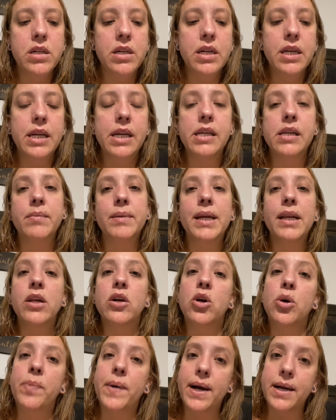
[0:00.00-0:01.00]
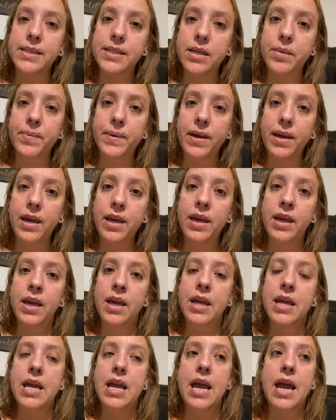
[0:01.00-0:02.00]
End up getting a colposcopy,
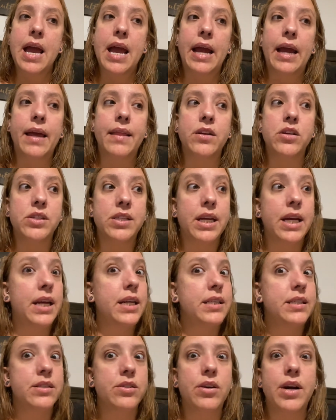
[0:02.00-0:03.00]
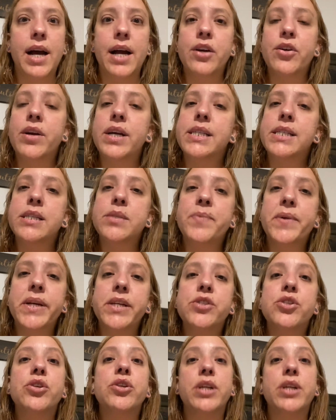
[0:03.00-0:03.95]
and they're saying it's still high-grade dysplasia.